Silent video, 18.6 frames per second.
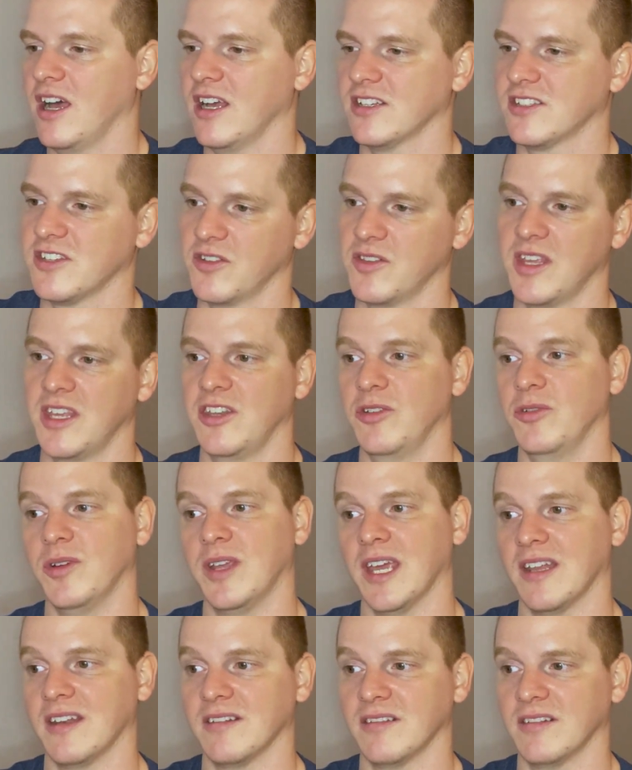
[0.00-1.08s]
so that you
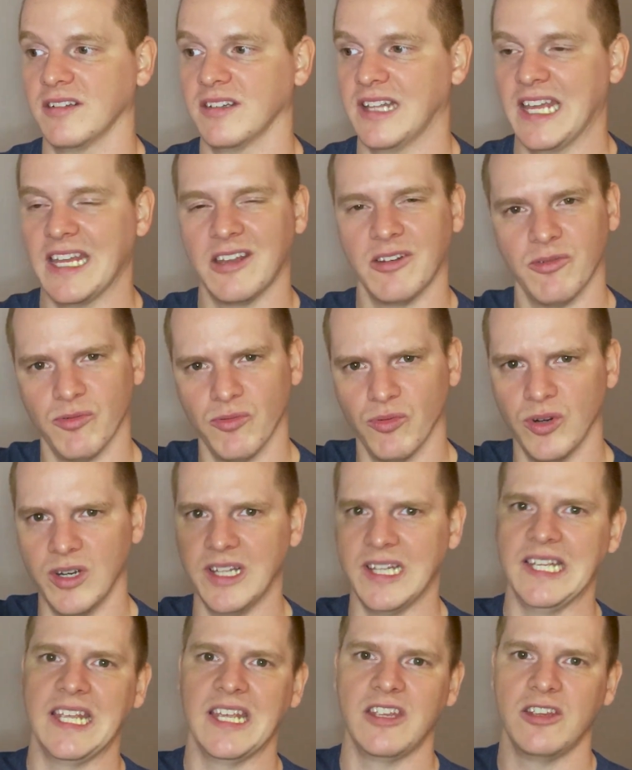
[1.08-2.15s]
can like
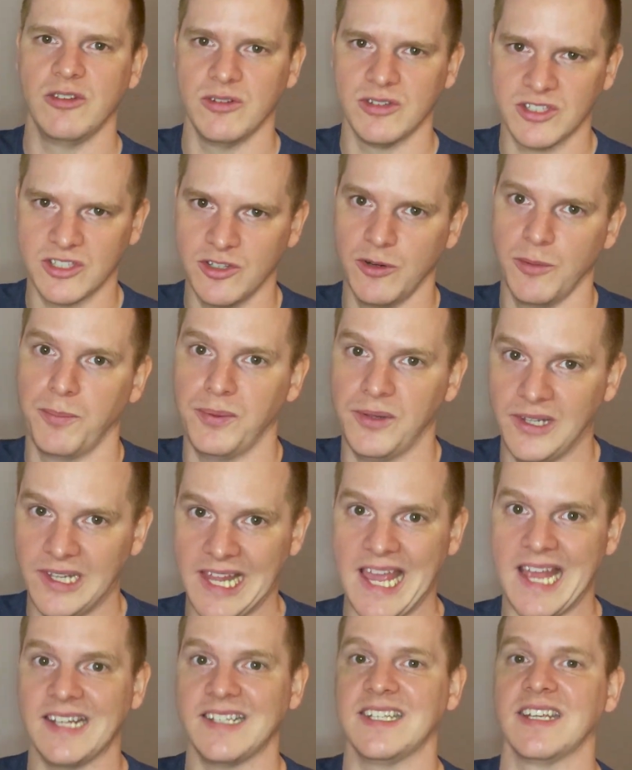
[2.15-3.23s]
really get used to
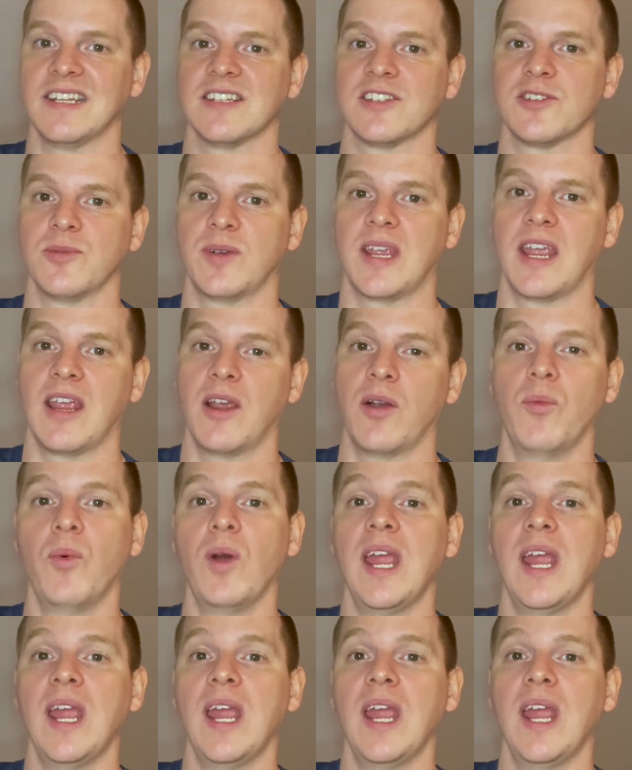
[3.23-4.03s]
planting and swinging,